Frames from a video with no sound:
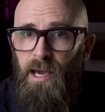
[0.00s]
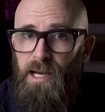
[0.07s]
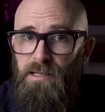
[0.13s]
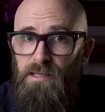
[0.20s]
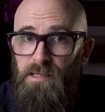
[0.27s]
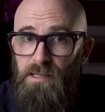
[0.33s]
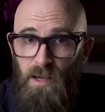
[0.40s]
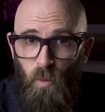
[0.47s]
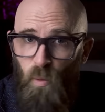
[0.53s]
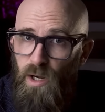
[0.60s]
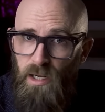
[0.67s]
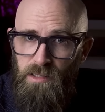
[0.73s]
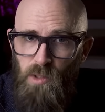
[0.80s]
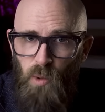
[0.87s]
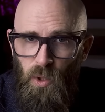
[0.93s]
and you
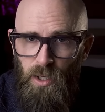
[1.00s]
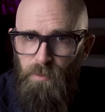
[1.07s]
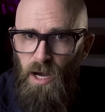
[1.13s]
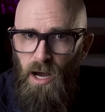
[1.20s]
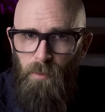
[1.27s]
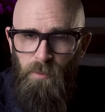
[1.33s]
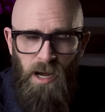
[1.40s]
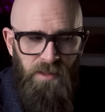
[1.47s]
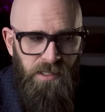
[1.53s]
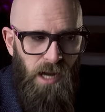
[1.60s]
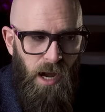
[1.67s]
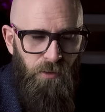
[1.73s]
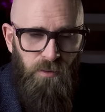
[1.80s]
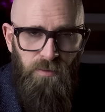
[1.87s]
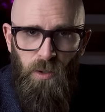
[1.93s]
weren't torn apart by the
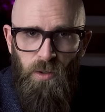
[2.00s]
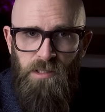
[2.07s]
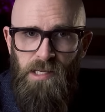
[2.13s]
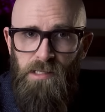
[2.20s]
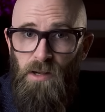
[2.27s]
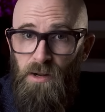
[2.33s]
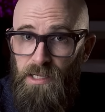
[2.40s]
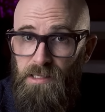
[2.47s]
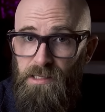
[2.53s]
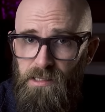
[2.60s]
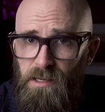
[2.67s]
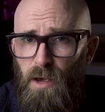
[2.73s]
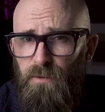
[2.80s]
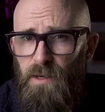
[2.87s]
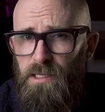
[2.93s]
tidal forces on its
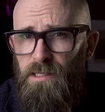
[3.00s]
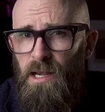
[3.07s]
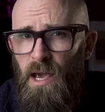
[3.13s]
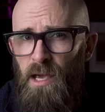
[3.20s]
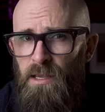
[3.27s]
surface,